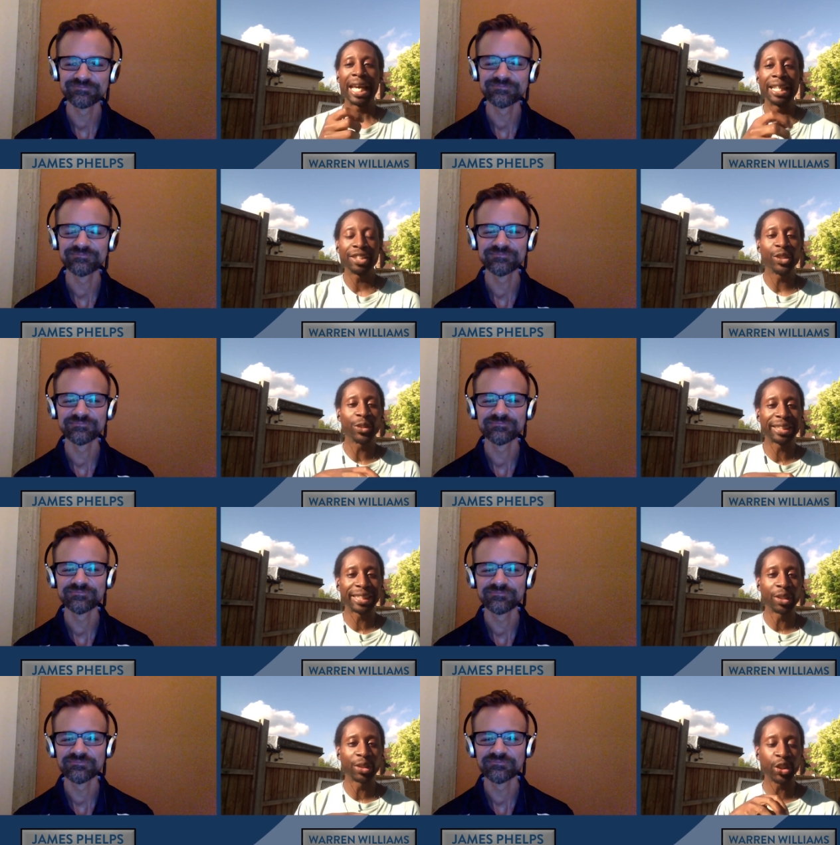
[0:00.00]
Speaker 1: enter your
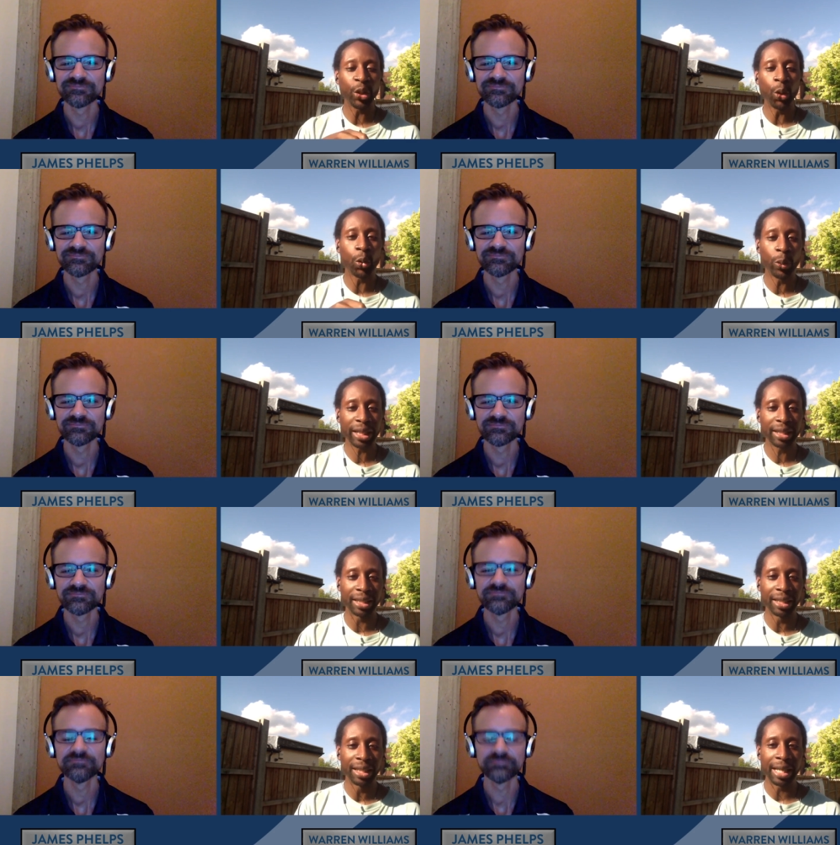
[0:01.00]
cells so
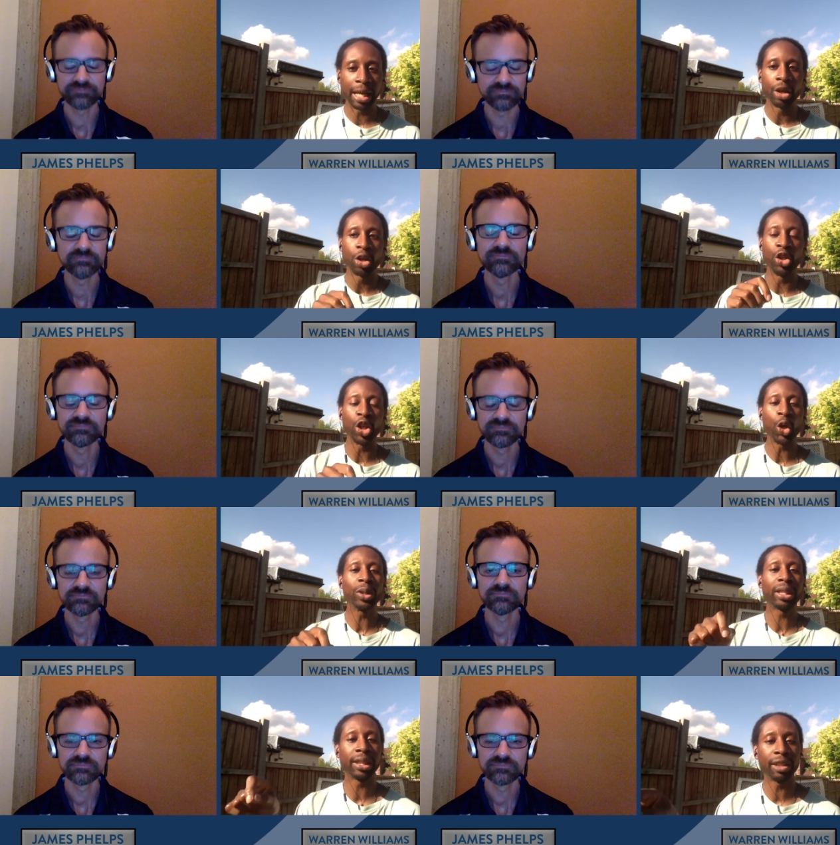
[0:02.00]
quickly that hmm. no
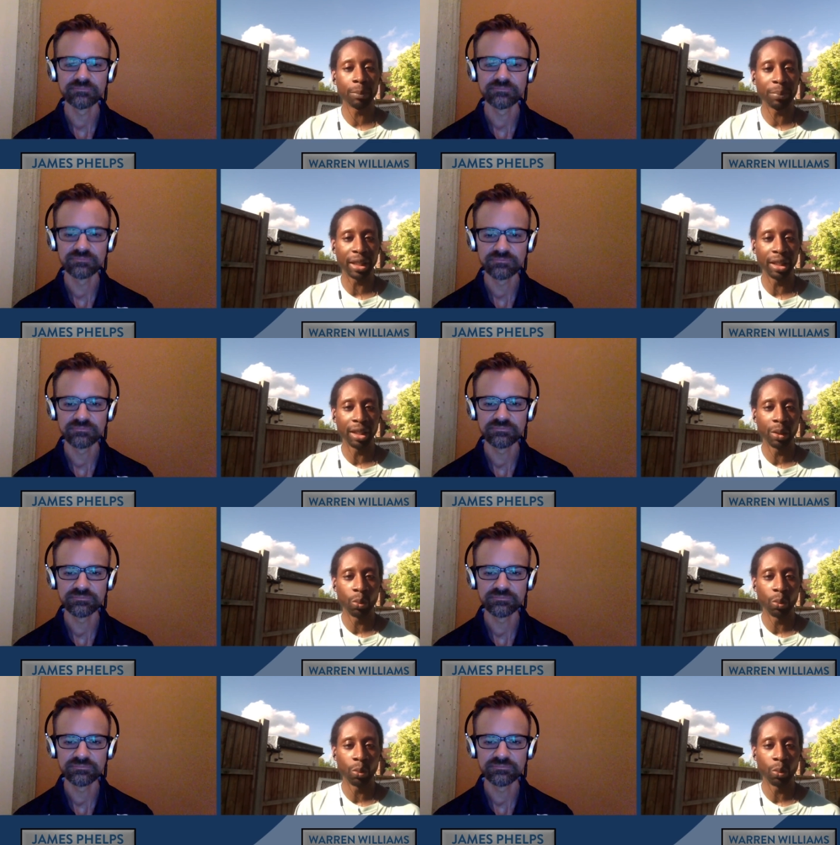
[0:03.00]
therapy